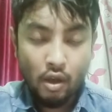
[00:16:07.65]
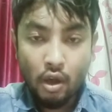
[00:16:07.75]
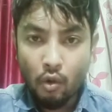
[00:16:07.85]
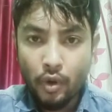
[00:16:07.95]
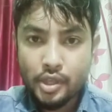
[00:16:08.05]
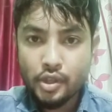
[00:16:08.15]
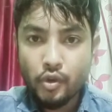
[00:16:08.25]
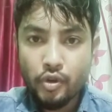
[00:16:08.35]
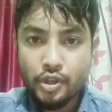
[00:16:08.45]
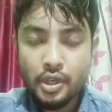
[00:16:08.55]
What is
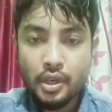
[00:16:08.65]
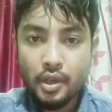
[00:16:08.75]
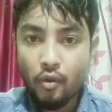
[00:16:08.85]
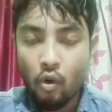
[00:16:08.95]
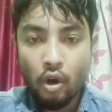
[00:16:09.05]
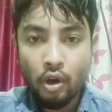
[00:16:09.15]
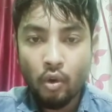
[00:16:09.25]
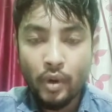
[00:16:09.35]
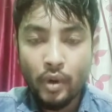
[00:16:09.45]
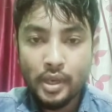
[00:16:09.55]
nutrition? You all know what
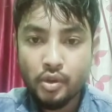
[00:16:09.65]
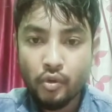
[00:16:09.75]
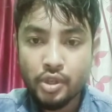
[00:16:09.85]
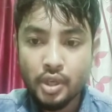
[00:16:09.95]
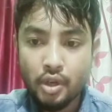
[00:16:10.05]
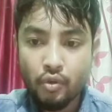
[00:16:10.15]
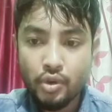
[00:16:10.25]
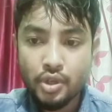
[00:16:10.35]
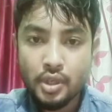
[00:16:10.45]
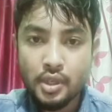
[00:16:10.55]
is nutrition.
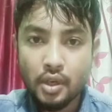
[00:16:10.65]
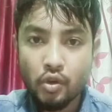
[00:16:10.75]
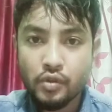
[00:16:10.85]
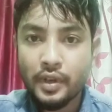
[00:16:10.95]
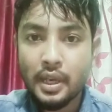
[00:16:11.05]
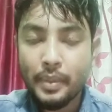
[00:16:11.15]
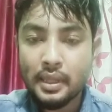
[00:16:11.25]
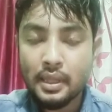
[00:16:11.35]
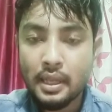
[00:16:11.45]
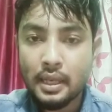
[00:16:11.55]
Nutritions are those vitamins
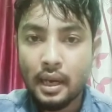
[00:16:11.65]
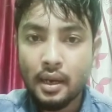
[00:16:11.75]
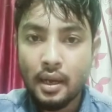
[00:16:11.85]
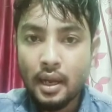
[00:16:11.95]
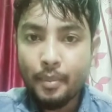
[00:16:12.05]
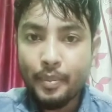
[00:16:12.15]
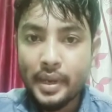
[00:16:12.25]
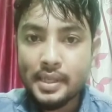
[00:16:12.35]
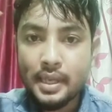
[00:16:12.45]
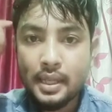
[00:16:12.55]
that are
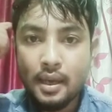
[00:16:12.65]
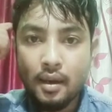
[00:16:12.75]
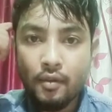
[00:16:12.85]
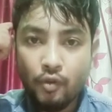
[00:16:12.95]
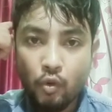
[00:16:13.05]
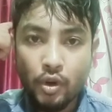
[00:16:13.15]
present in the food.